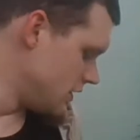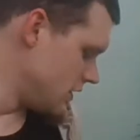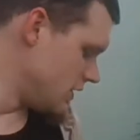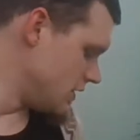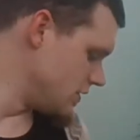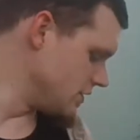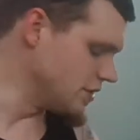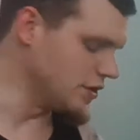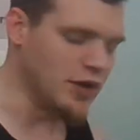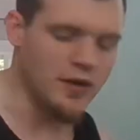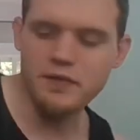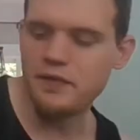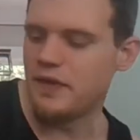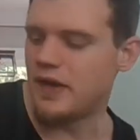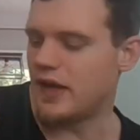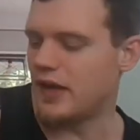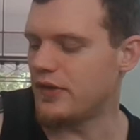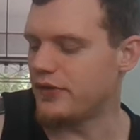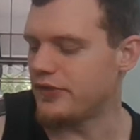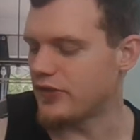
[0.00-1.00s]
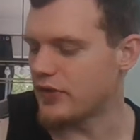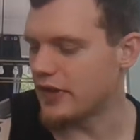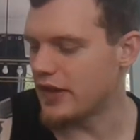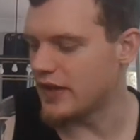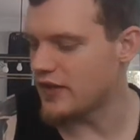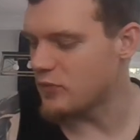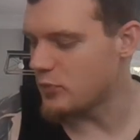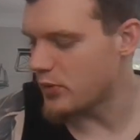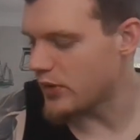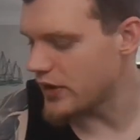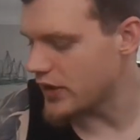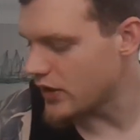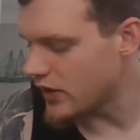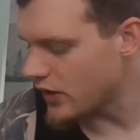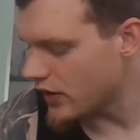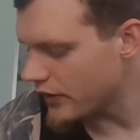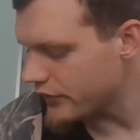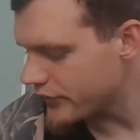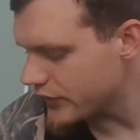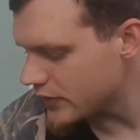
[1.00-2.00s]
shelf now. So that's pretty
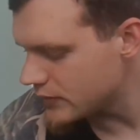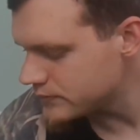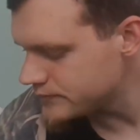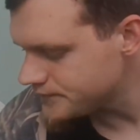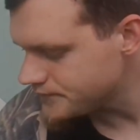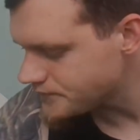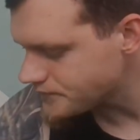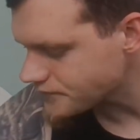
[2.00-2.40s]
awesome.